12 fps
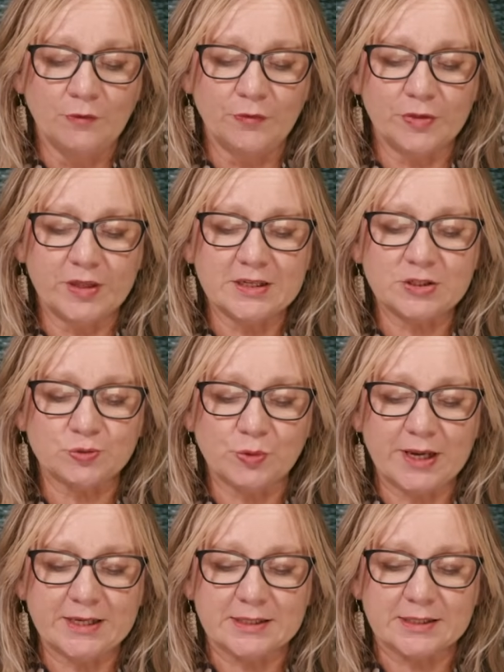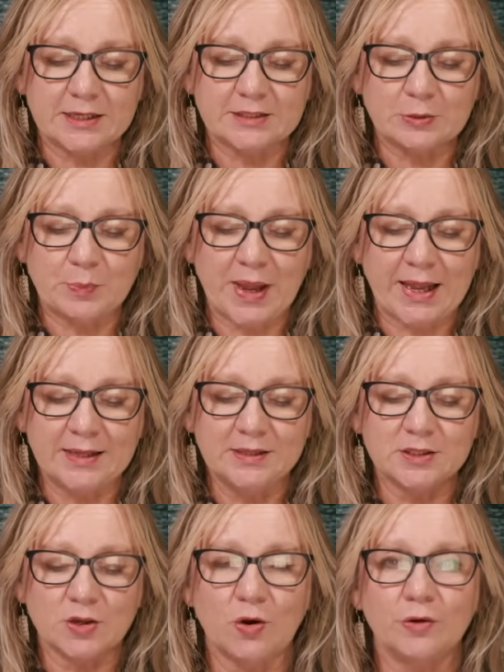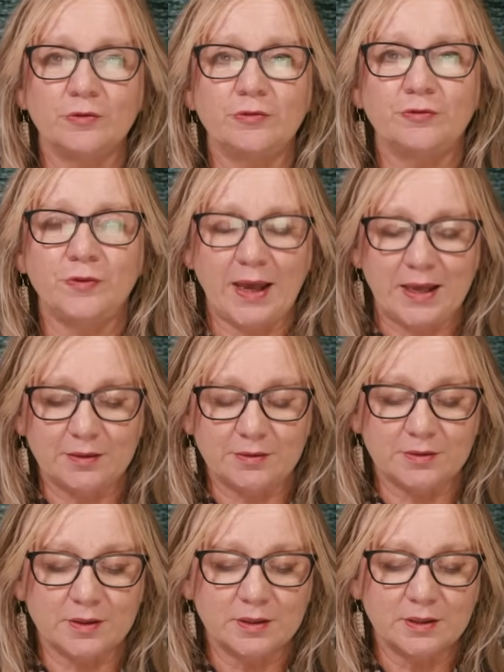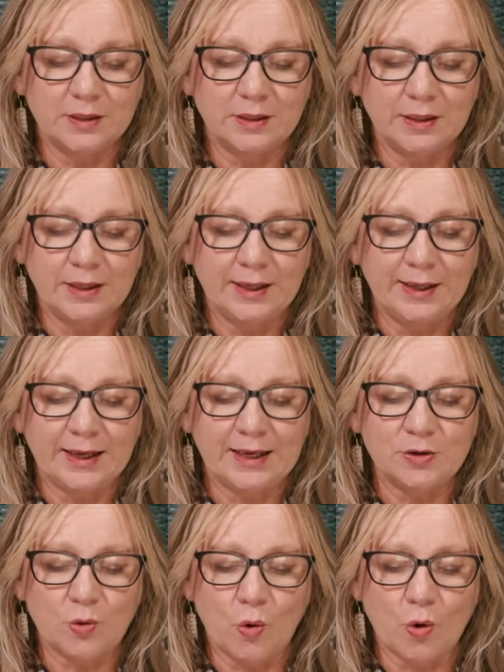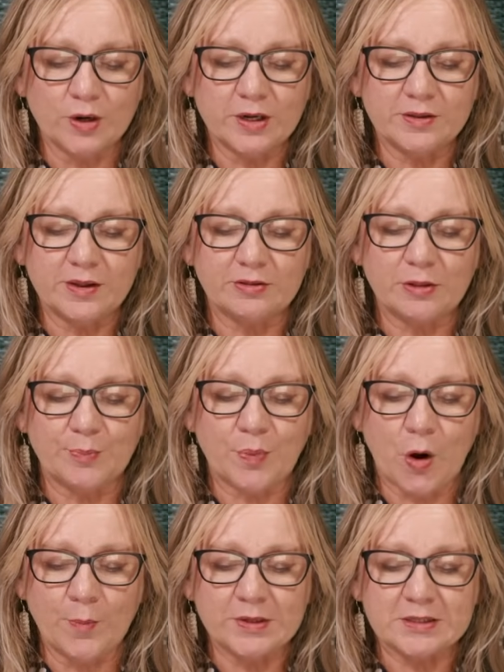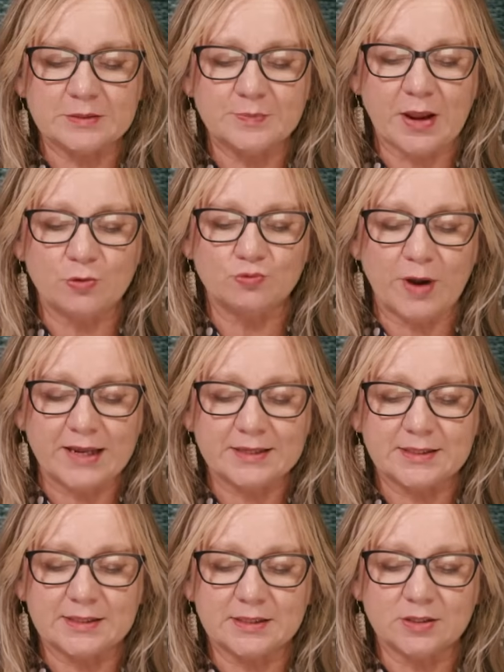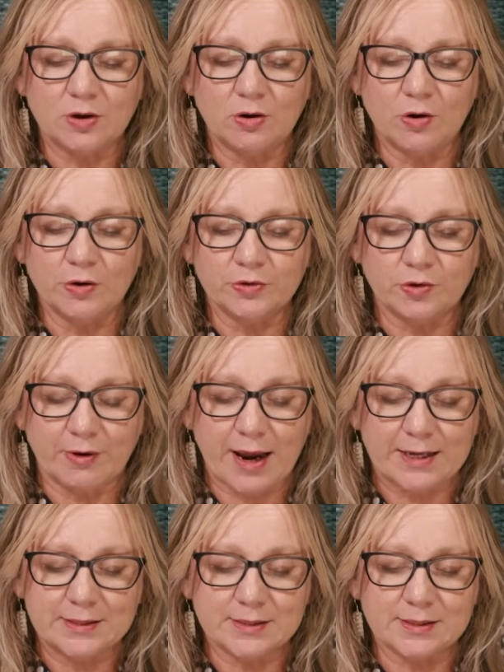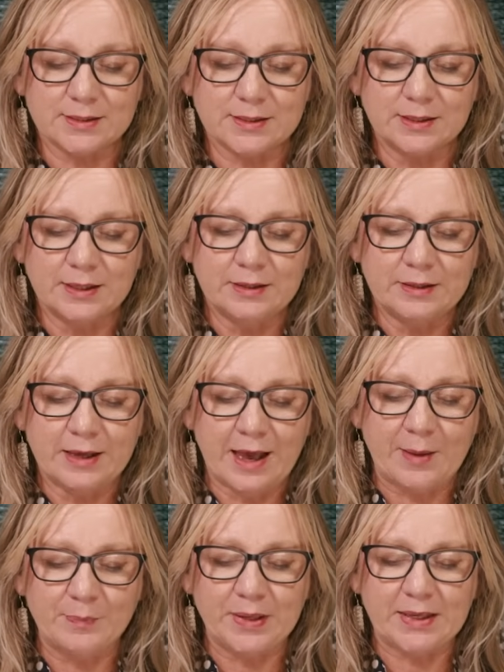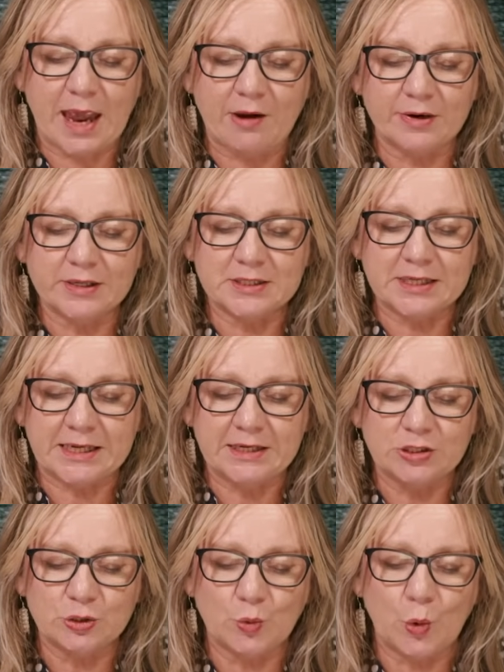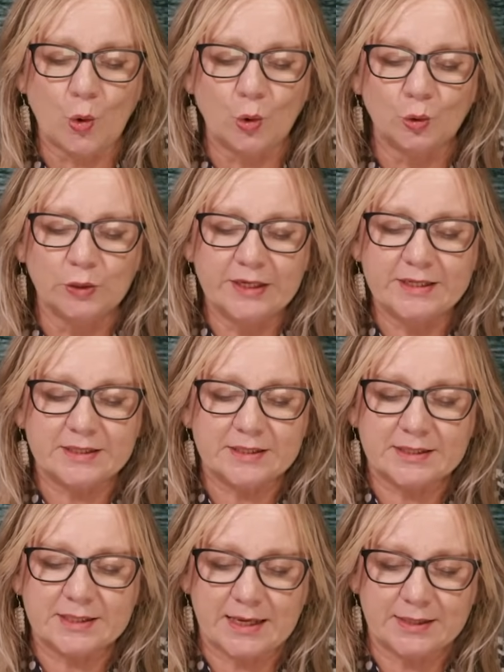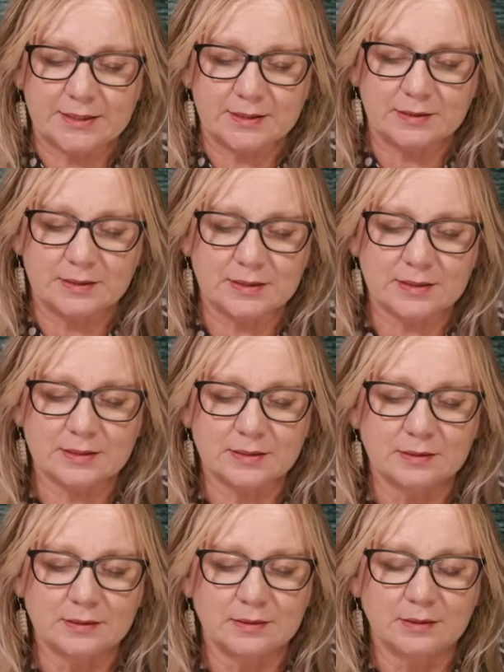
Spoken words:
for this reason, it depends on faith, in order that the promise may rest on grace and be guaranteed to all his descendants.